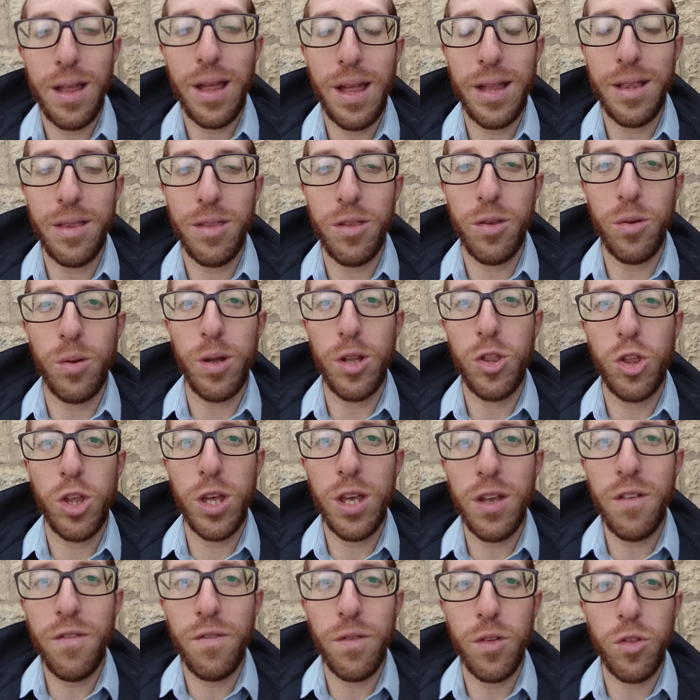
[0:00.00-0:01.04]
and to
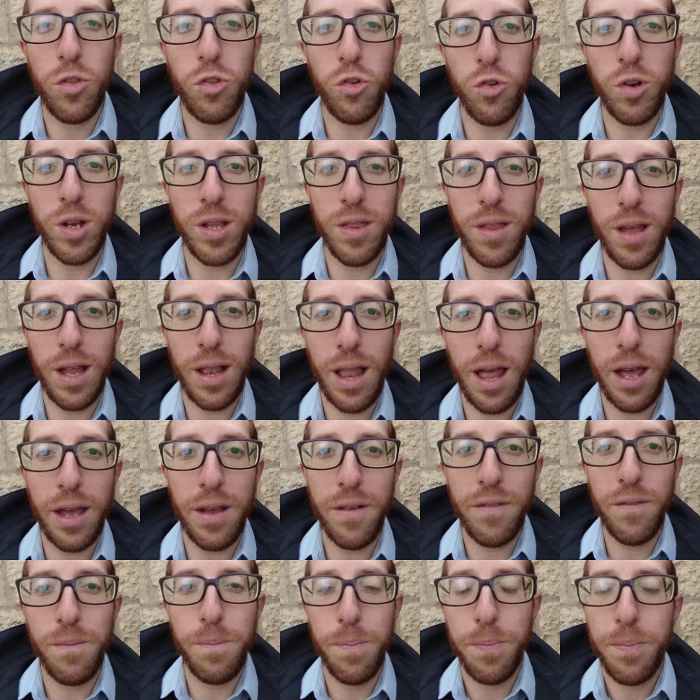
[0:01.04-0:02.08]
achieve during their
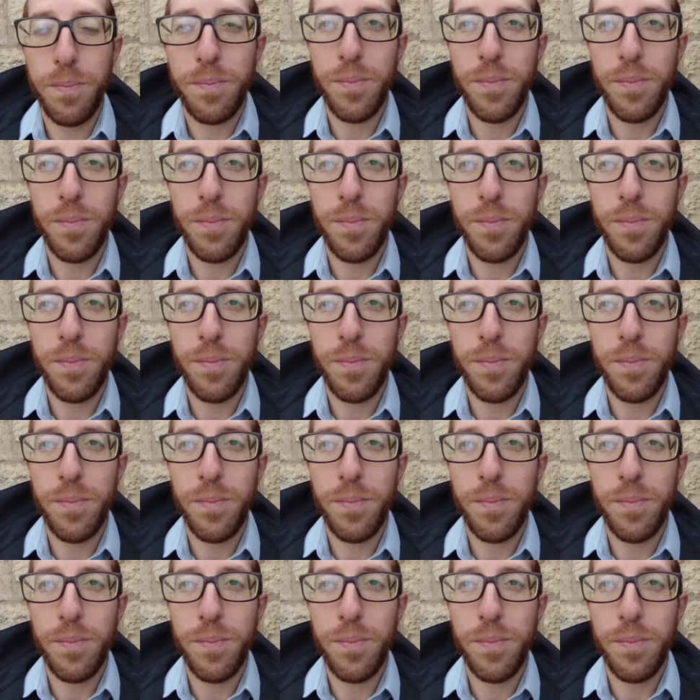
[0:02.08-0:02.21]
life.